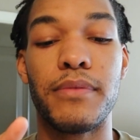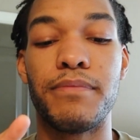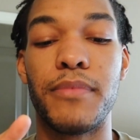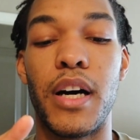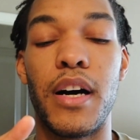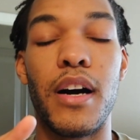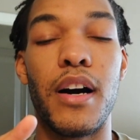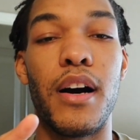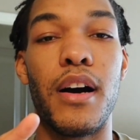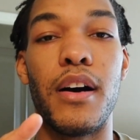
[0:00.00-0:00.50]

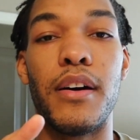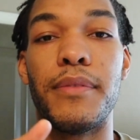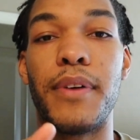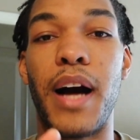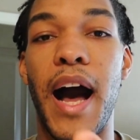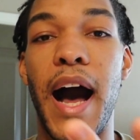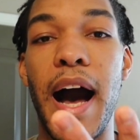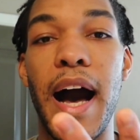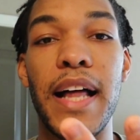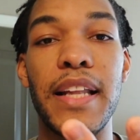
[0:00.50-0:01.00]

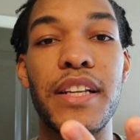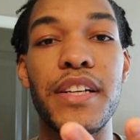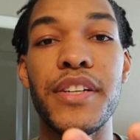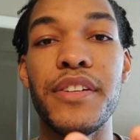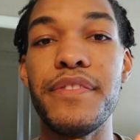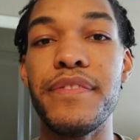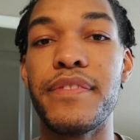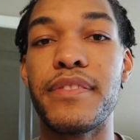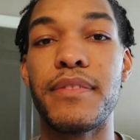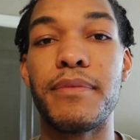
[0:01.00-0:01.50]

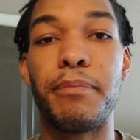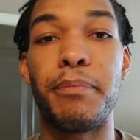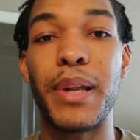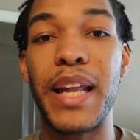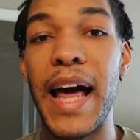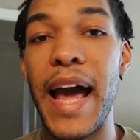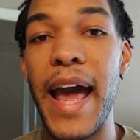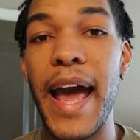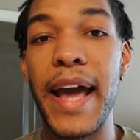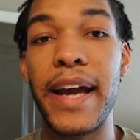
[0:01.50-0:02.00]
olive,
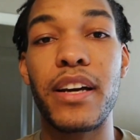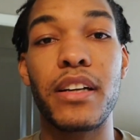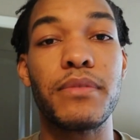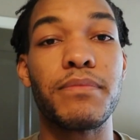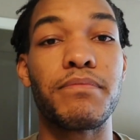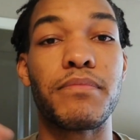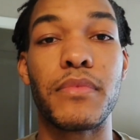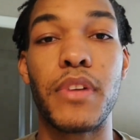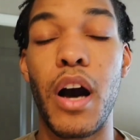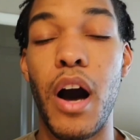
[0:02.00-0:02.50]
black,
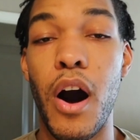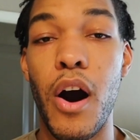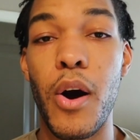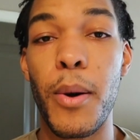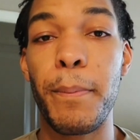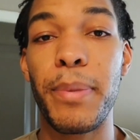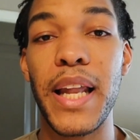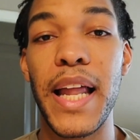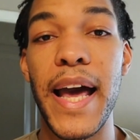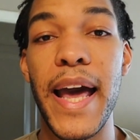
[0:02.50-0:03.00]
all
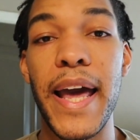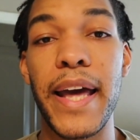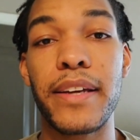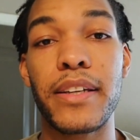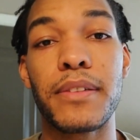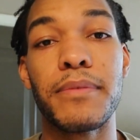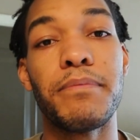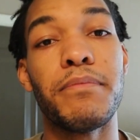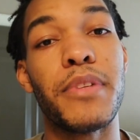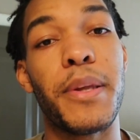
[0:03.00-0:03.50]
black,
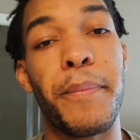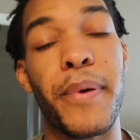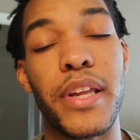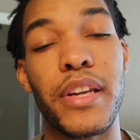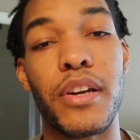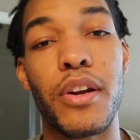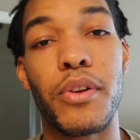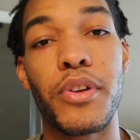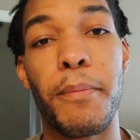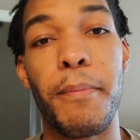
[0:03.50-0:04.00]

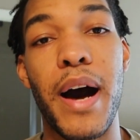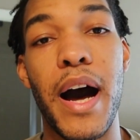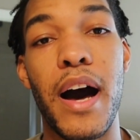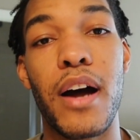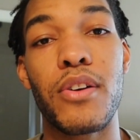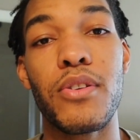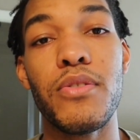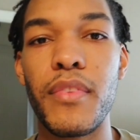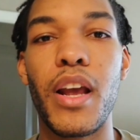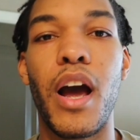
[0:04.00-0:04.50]
depending on the
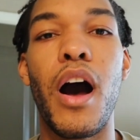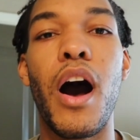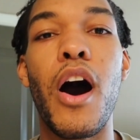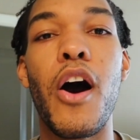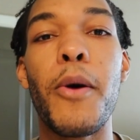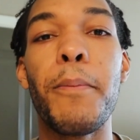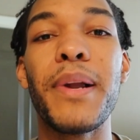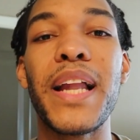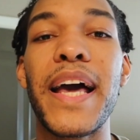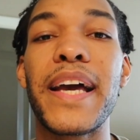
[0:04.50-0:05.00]
model.
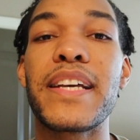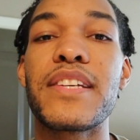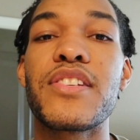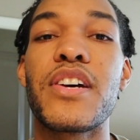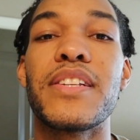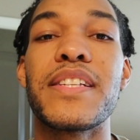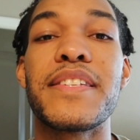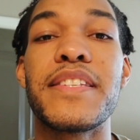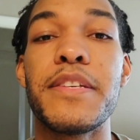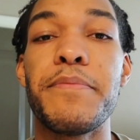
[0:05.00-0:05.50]
All black is
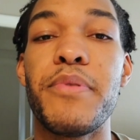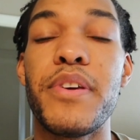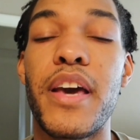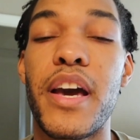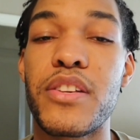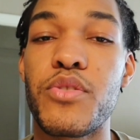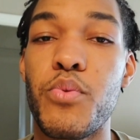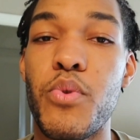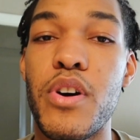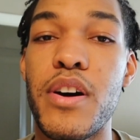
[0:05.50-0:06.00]
only
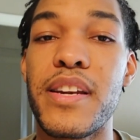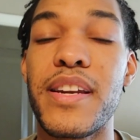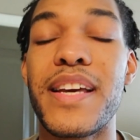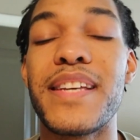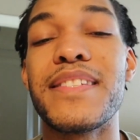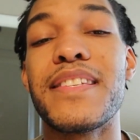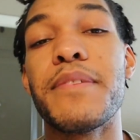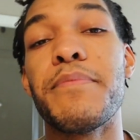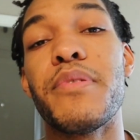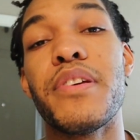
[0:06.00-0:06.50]
CPX-1 and
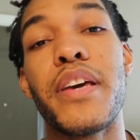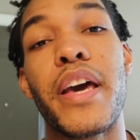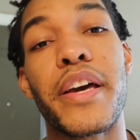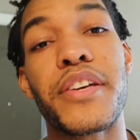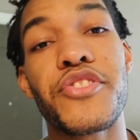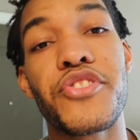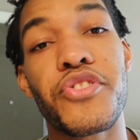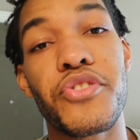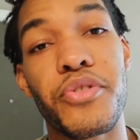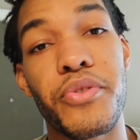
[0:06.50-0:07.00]

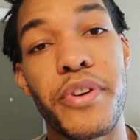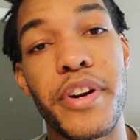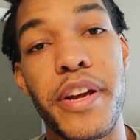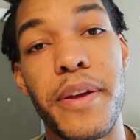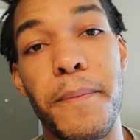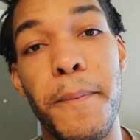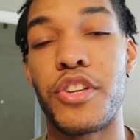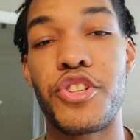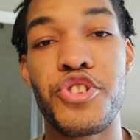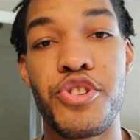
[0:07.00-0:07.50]
CPX-3.
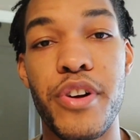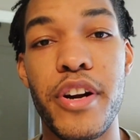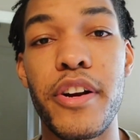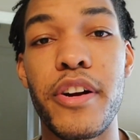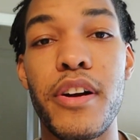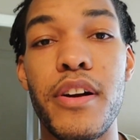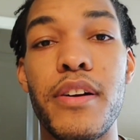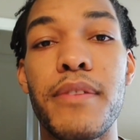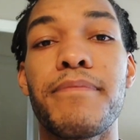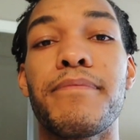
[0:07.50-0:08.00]
The
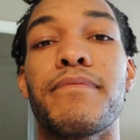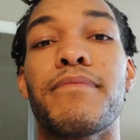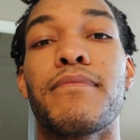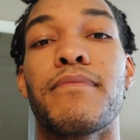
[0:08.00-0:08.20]
trigger